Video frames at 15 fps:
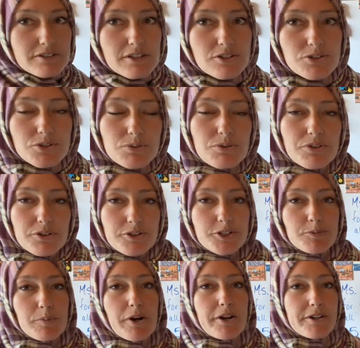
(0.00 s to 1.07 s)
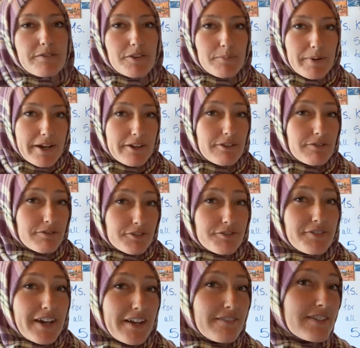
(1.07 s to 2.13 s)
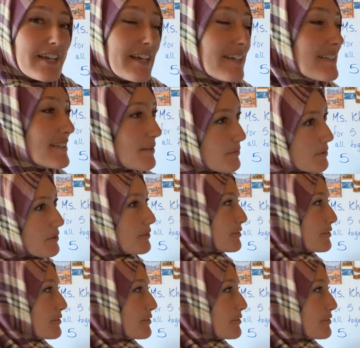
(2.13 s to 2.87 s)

the 2/3 part of the mile for 5 days? I'm just going